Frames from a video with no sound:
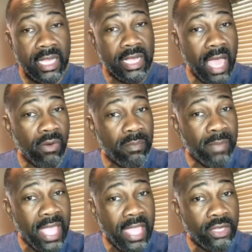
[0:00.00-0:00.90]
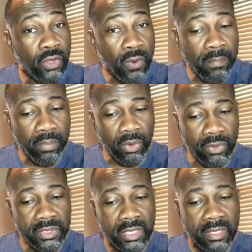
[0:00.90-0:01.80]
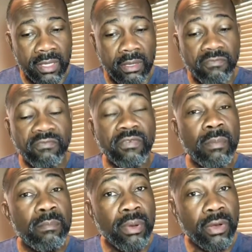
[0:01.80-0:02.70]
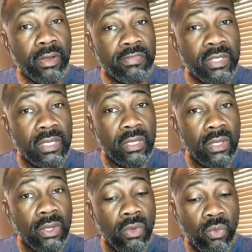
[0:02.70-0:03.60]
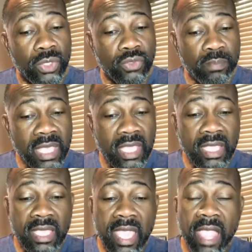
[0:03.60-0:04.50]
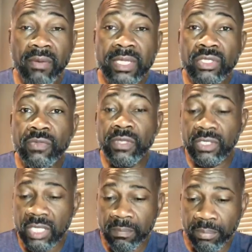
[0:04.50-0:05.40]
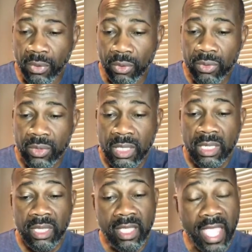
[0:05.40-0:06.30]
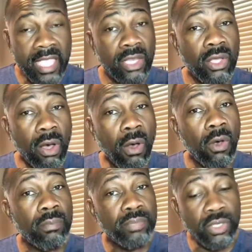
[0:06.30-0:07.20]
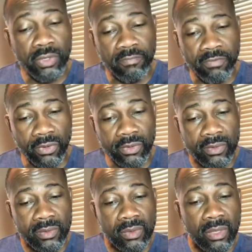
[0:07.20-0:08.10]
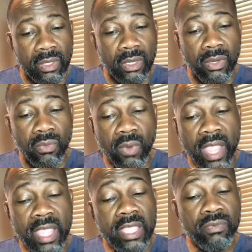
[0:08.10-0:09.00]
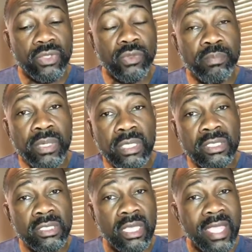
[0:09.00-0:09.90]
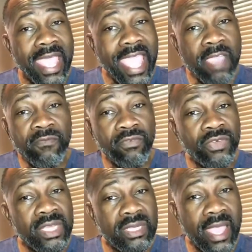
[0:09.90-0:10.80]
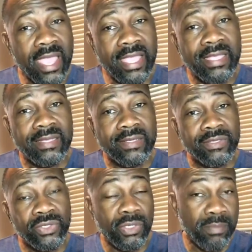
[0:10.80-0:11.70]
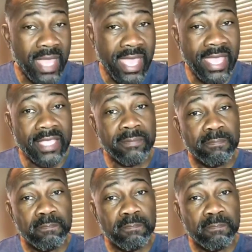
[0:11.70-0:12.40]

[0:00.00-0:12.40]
Now a man crippled from birth was being carried to the temple gate called Beautiful, where he was put every day to beg.